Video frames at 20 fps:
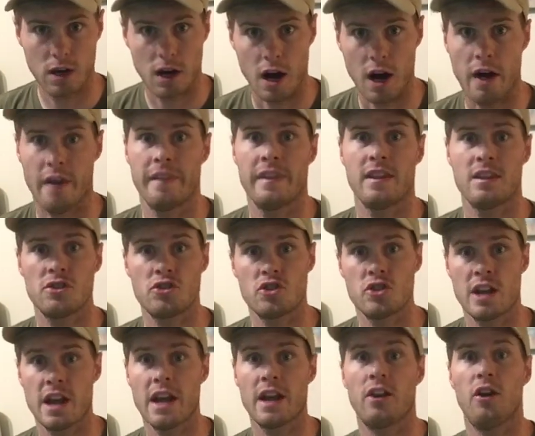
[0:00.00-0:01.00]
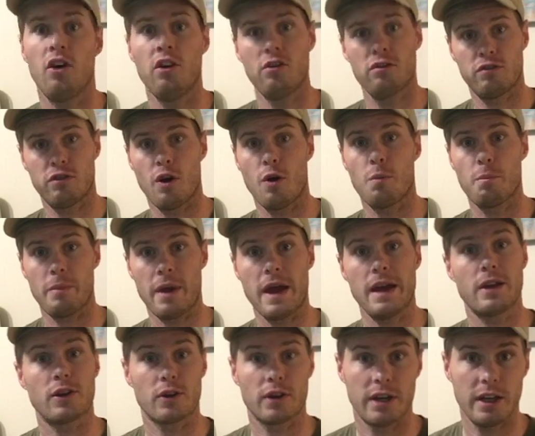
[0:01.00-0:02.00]
on this channel, Foam
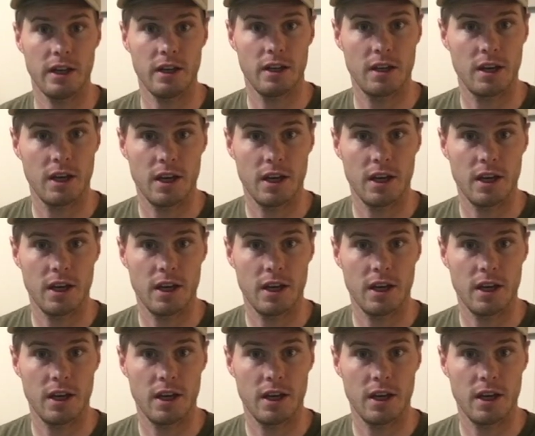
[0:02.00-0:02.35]
Bakery.